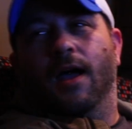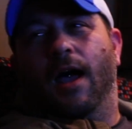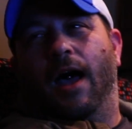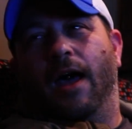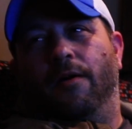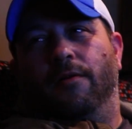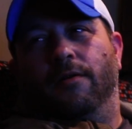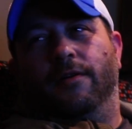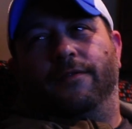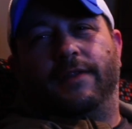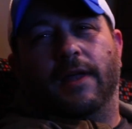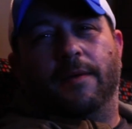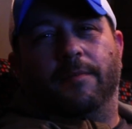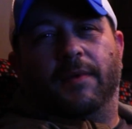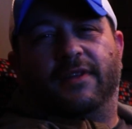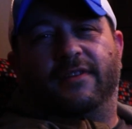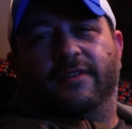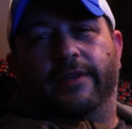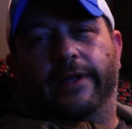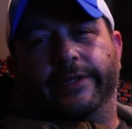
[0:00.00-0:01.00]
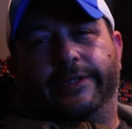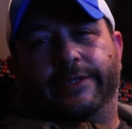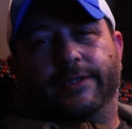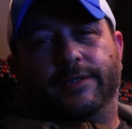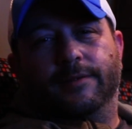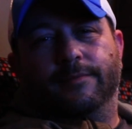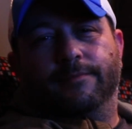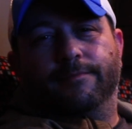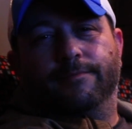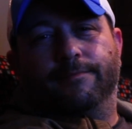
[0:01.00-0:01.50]
I don't know if that makes sense.
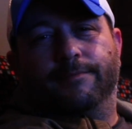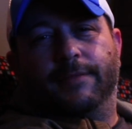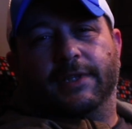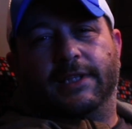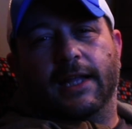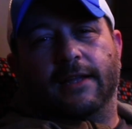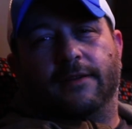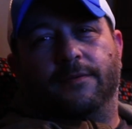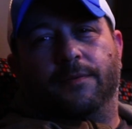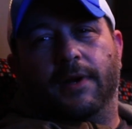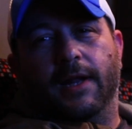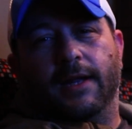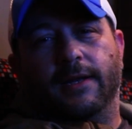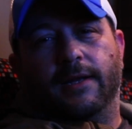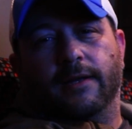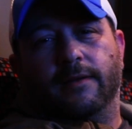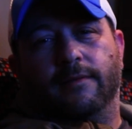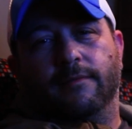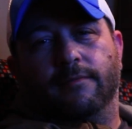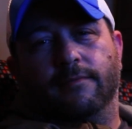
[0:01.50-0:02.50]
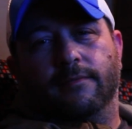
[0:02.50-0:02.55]
That's what I did.